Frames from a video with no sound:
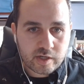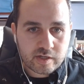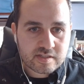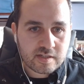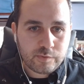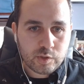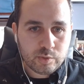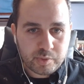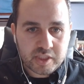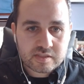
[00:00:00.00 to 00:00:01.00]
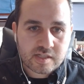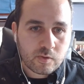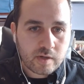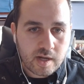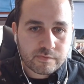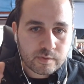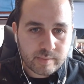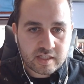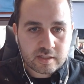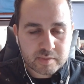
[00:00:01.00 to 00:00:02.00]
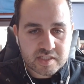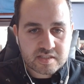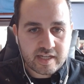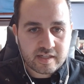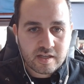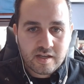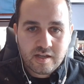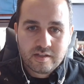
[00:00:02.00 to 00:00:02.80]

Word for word: whereas if you beat someone up for making a mistake